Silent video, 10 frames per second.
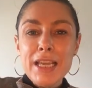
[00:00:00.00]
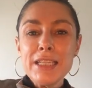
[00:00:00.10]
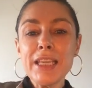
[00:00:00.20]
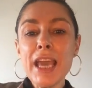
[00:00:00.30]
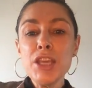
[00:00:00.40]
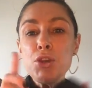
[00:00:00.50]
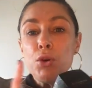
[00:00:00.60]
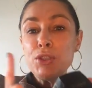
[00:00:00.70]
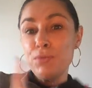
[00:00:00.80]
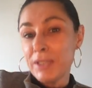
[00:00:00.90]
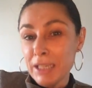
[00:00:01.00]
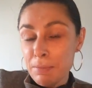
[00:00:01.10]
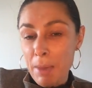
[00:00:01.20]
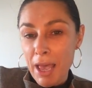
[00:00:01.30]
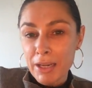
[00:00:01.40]
To get your divinity
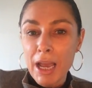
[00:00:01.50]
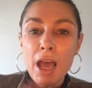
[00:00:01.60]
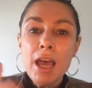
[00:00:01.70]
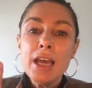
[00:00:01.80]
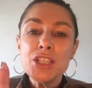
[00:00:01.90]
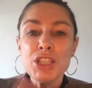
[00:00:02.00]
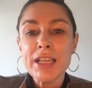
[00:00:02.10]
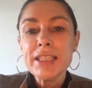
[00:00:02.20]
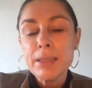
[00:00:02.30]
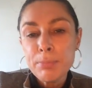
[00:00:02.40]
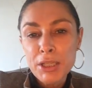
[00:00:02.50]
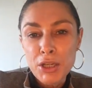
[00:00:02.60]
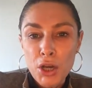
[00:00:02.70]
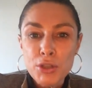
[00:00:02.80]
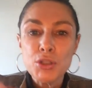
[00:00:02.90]
powder, just simply
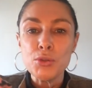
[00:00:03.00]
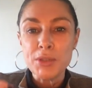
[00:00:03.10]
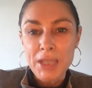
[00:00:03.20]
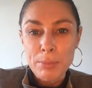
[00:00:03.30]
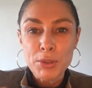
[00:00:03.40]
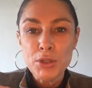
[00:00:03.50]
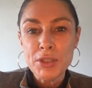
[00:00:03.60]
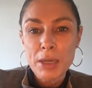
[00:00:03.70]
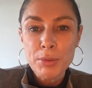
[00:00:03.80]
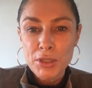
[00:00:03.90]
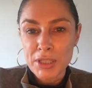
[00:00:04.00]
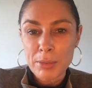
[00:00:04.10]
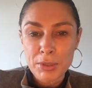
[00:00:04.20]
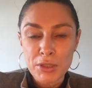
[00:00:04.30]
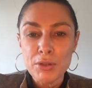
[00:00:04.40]
go to
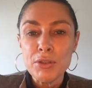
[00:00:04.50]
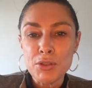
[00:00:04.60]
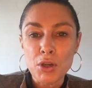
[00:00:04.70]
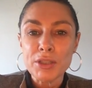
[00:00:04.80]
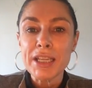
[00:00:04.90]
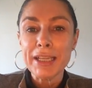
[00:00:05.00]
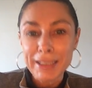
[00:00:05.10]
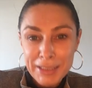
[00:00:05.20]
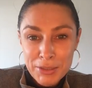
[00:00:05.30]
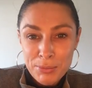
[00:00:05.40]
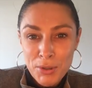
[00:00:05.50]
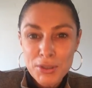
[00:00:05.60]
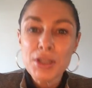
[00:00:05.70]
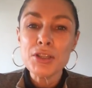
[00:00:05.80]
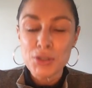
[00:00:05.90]

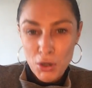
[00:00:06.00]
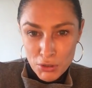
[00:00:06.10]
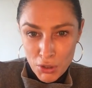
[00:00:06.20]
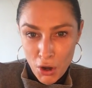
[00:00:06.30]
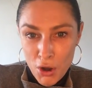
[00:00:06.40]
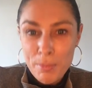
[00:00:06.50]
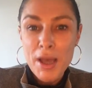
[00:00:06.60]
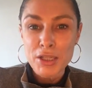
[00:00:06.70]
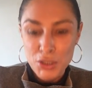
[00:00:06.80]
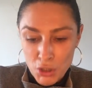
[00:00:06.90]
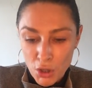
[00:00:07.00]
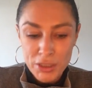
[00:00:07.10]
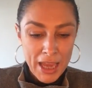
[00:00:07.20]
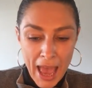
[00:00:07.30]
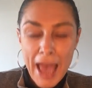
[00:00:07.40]

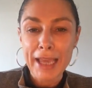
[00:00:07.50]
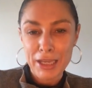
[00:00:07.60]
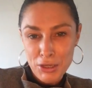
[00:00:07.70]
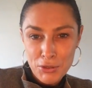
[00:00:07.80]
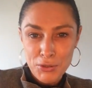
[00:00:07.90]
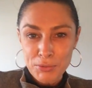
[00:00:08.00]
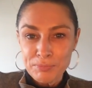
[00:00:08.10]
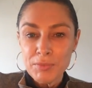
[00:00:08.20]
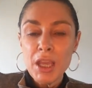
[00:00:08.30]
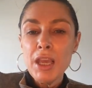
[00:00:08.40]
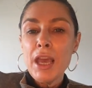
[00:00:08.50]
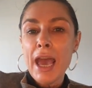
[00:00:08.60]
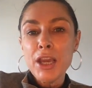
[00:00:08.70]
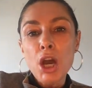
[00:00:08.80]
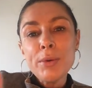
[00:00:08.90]
www.glindawand.com.au
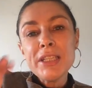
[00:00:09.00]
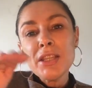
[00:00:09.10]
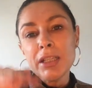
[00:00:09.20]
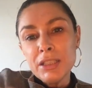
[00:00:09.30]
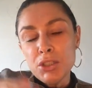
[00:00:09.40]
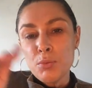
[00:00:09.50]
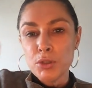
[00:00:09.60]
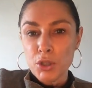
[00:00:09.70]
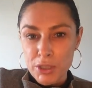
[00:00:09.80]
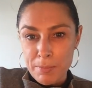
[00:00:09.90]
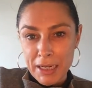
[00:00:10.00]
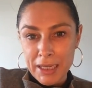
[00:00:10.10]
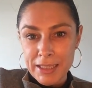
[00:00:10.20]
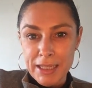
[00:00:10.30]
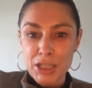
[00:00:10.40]
and go into the GlindaWand
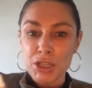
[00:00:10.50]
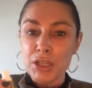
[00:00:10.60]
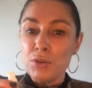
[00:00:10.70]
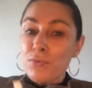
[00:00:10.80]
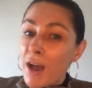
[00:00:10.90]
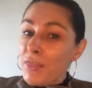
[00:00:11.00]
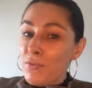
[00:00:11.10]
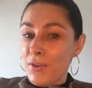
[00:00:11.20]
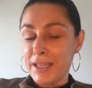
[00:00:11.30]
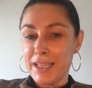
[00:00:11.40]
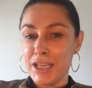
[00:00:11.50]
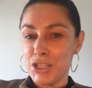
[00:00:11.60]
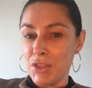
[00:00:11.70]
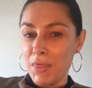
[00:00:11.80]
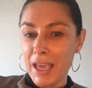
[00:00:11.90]
Cosmetica section and you'll find the
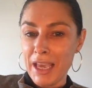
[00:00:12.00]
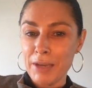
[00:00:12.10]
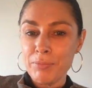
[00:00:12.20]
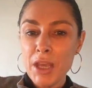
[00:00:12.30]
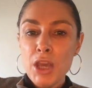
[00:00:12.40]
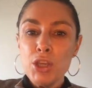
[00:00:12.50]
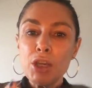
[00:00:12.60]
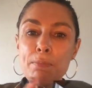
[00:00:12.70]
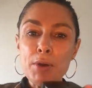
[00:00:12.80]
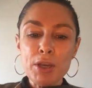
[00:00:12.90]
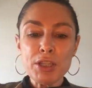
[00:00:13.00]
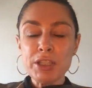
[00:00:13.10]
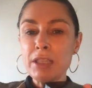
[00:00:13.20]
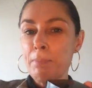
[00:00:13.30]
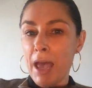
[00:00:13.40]
foundation there. You can purchase
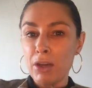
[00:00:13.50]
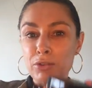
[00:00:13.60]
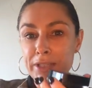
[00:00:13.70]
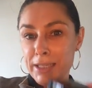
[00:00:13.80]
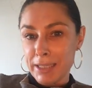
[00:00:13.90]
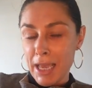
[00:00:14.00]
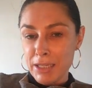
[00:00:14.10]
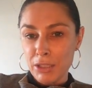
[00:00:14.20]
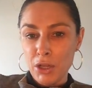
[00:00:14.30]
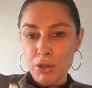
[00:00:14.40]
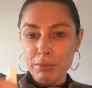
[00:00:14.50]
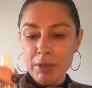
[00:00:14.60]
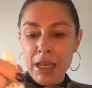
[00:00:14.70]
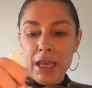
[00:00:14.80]
the powder as a standalone